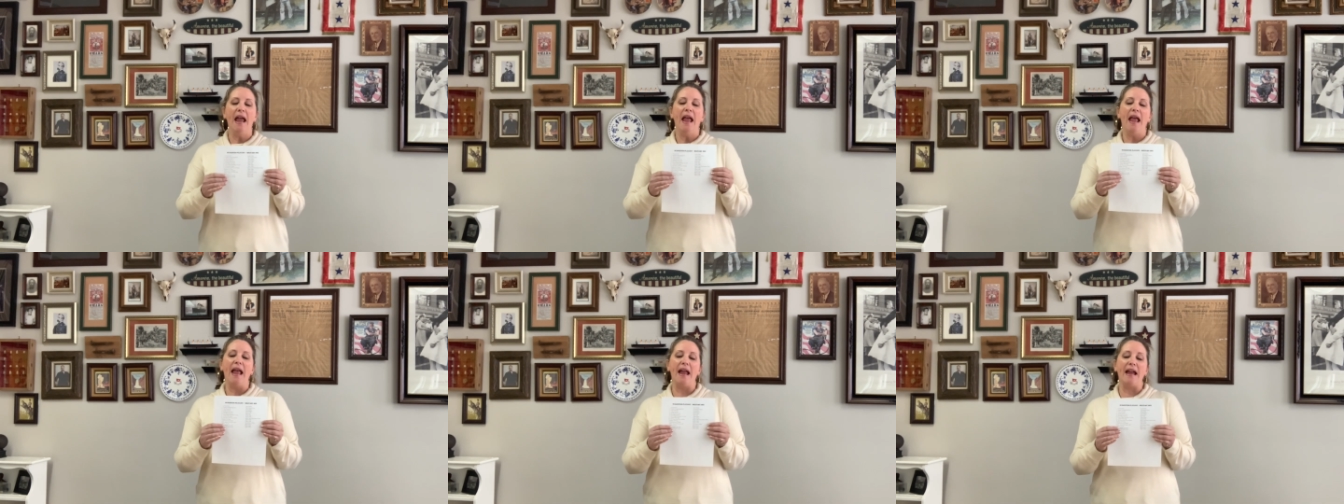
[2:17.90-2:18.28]

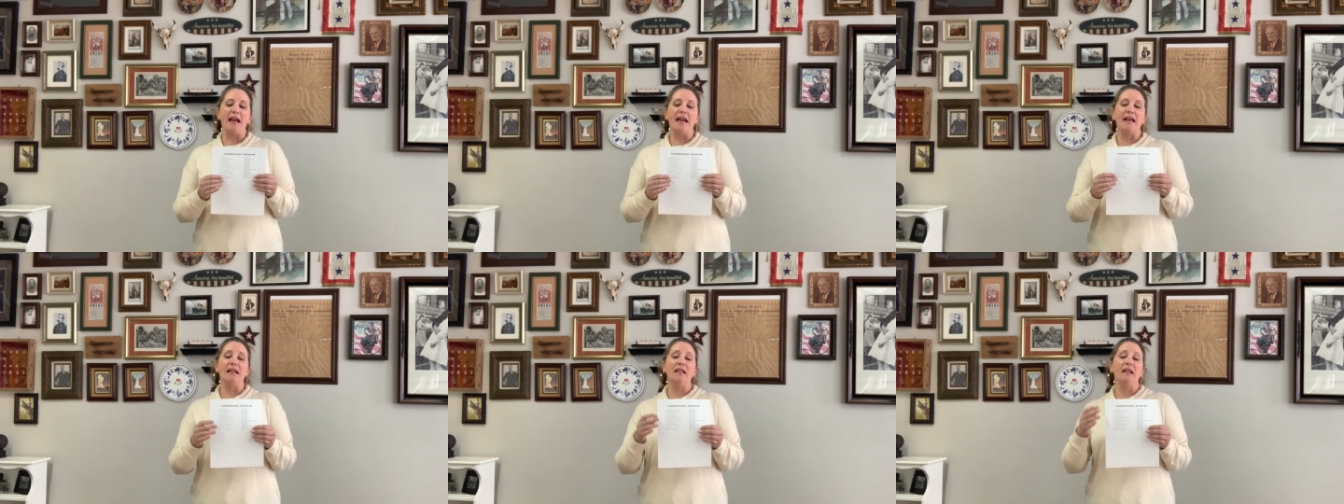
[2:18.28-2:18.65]

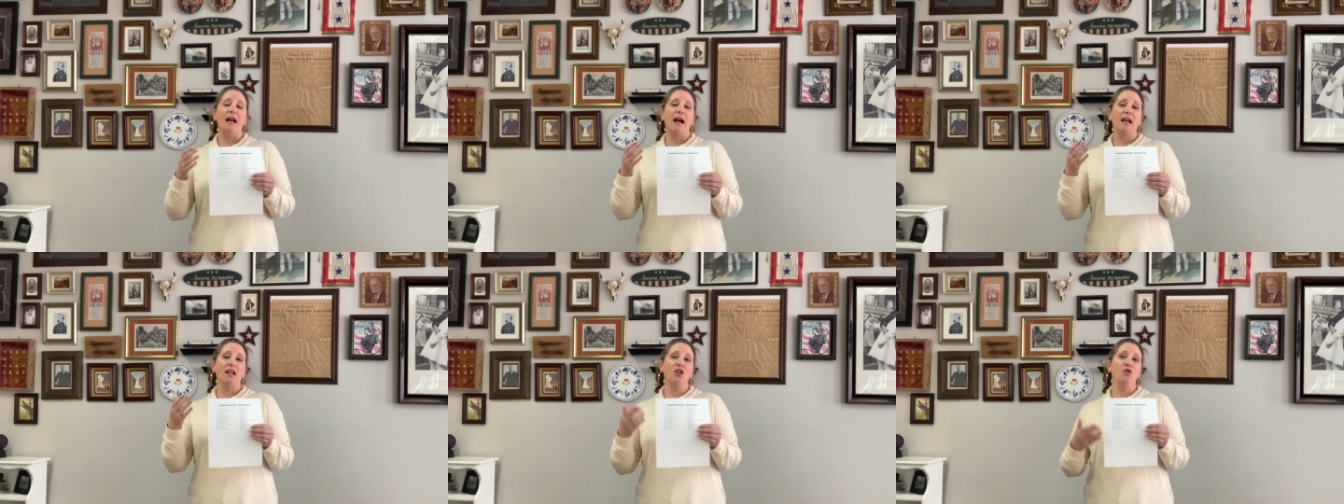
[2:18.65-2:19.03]
And
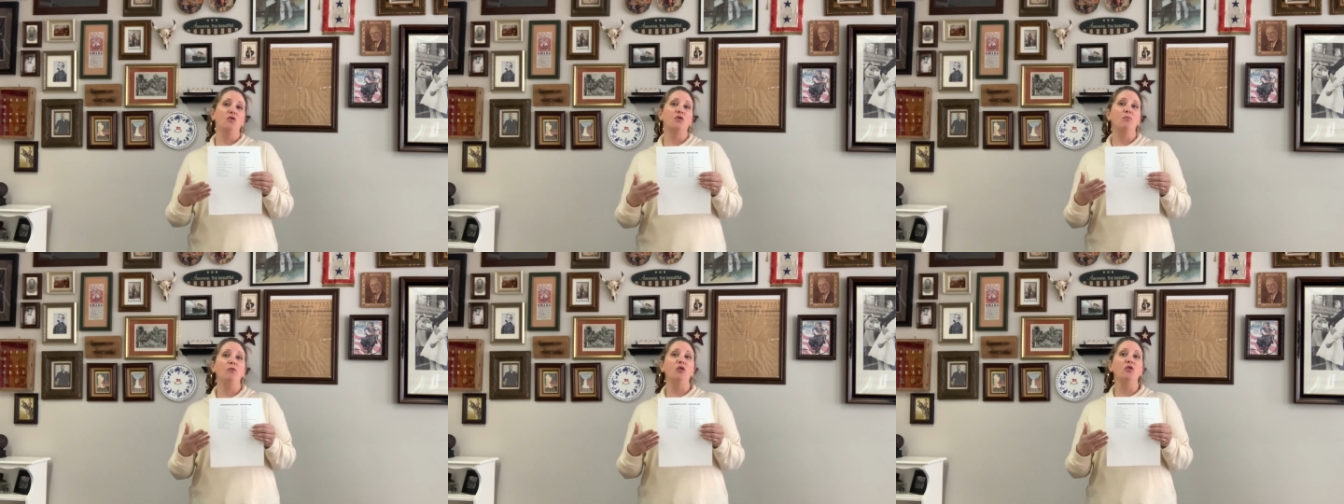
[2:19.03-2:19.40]
I
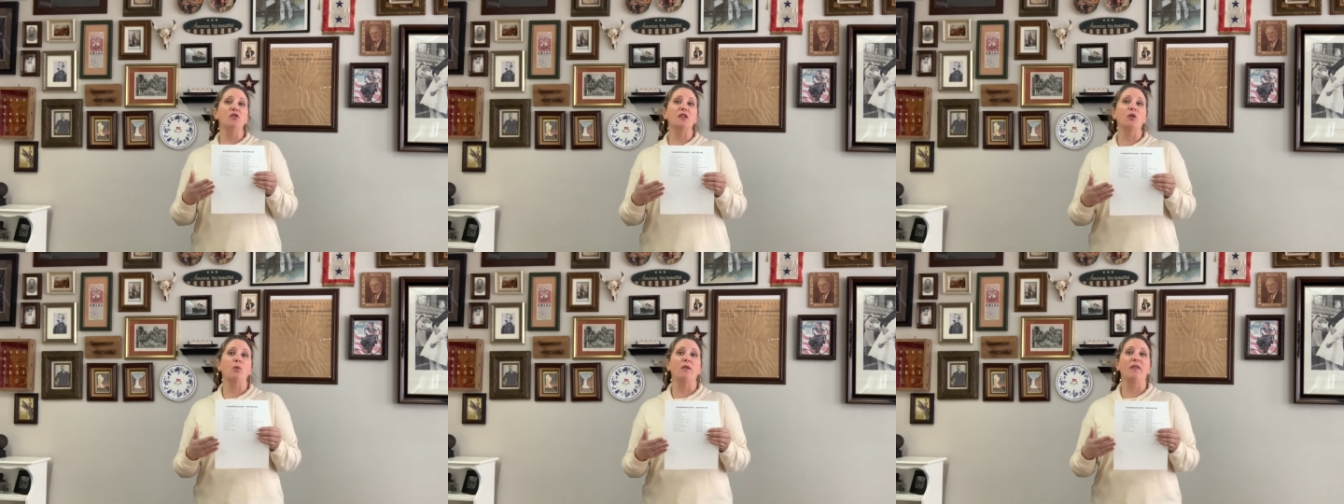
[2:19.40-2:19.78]
use
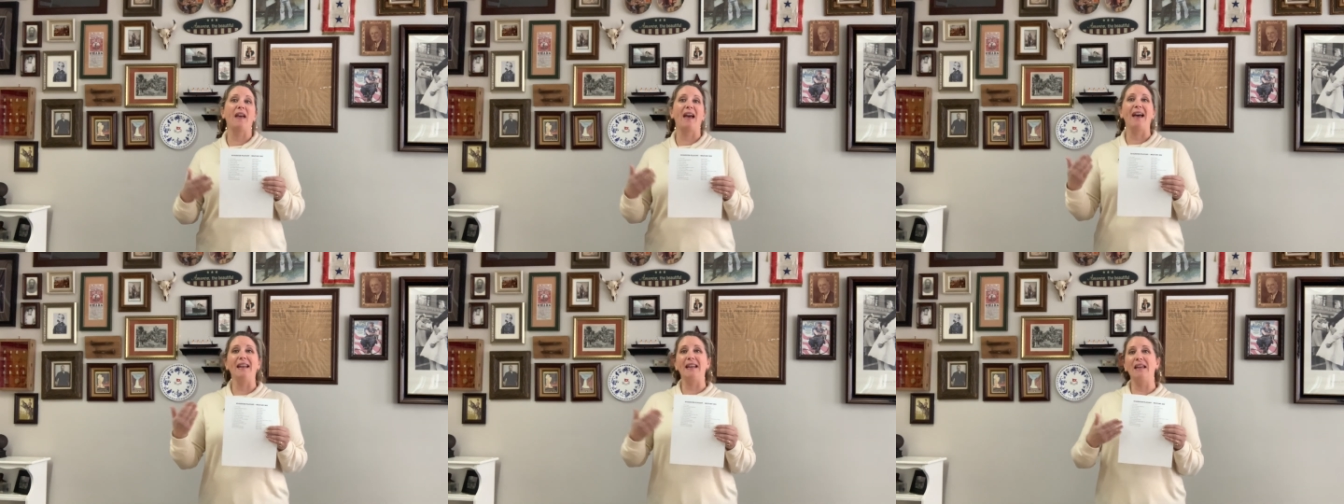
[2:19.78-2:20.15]
music with that,